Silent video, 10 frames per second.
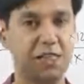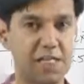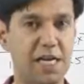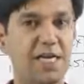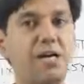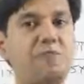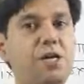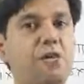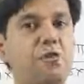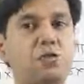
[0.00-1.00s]
This entire
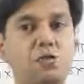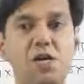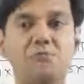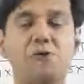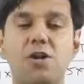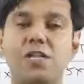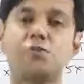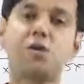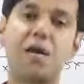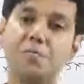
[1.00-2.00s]
video was only for us
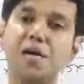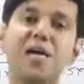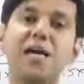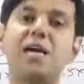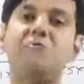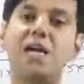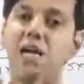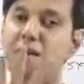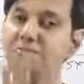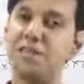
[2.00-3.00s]
to communicate well
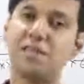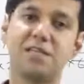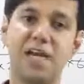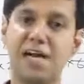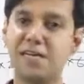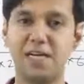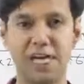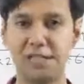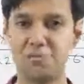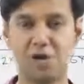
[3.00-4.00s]
enough in the standard
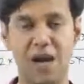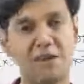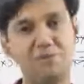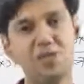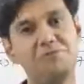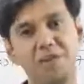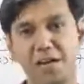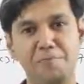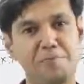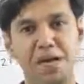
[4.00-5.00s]
textbook language of an
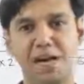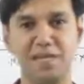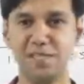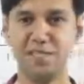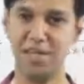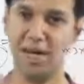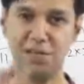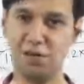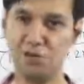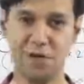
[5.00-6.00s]
NPR,
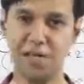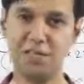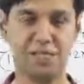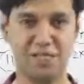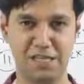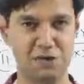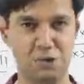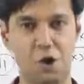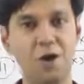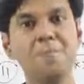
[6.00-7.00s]
NCR, the notations and
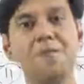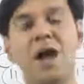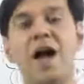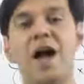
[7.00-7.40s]
so on.